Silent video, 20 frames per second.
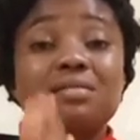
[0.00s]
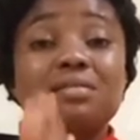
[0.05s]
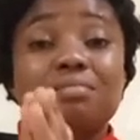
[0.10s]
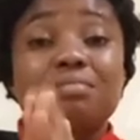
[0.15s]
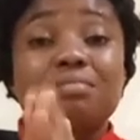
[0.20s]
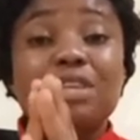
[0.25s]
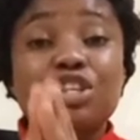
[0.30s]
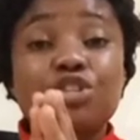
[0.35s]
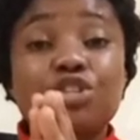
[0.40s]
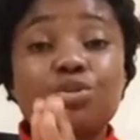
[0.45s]

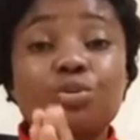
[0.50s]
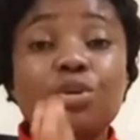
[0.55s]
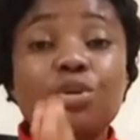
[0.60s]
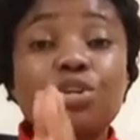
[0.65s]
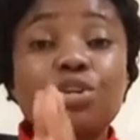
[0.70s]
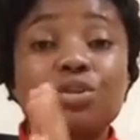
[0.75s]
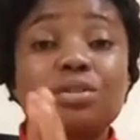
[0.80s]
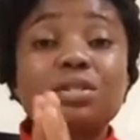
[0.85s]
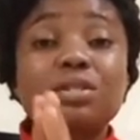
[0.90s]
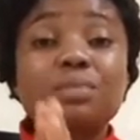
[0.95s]
Make sure
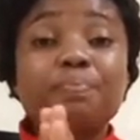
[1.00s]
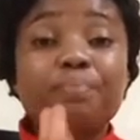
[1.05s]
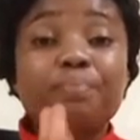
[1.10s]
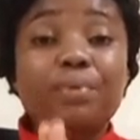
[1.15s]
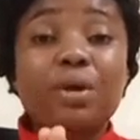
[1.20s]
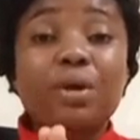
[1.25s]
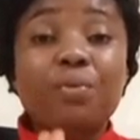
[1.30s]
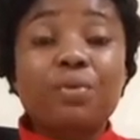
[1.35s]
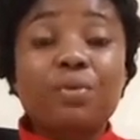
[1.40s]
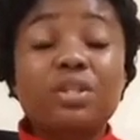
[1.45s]
you
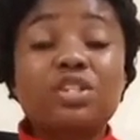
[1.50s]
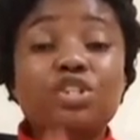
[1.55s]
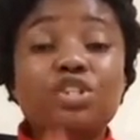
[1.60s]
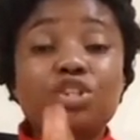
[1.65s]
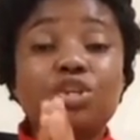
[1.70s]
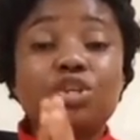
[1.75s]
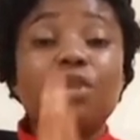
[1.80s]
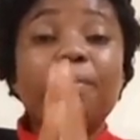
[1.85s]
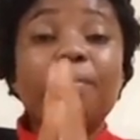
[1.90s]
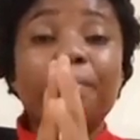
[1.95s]
pray with
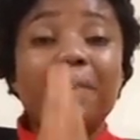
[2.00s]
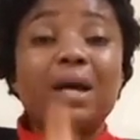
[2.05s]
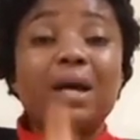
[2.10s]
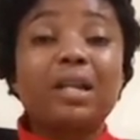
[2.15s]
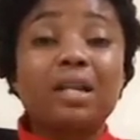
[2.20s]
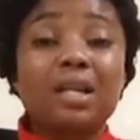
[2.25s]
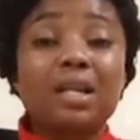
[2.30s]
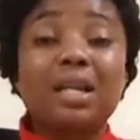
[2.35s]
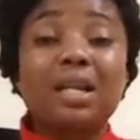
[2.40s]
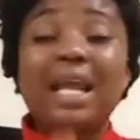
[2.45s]
your
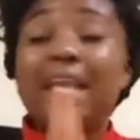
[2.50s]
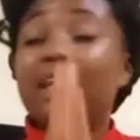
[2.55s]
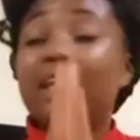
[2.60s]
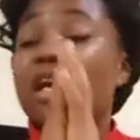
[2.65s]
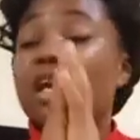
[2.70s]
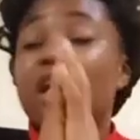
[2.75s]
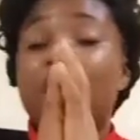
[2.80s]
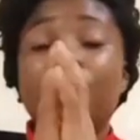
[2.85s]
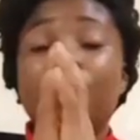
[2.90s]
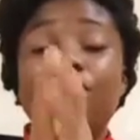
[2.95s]
partner, like
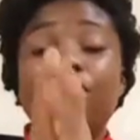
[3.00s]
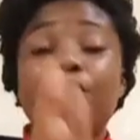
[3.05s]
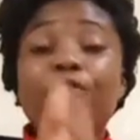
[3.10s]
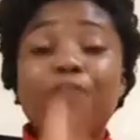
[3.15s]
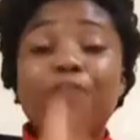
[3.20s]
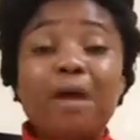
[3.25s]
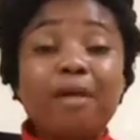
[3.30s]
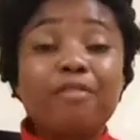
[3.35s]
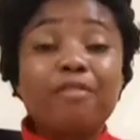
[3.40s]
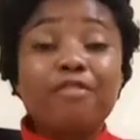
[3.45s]
your
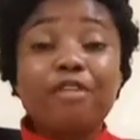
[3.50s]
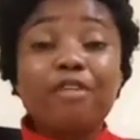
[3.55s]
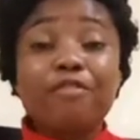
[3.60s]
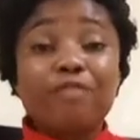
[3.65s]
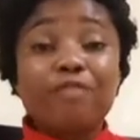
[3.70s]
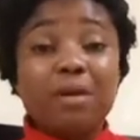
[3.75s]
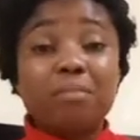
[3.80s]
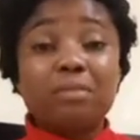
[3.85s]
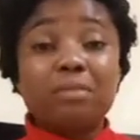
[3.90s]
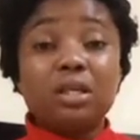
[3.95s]

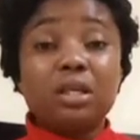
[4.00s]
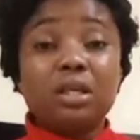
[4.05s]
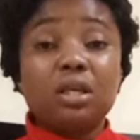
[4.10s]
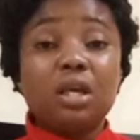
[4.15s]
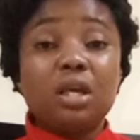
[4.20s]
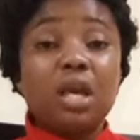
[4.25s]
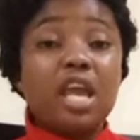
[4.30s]
family.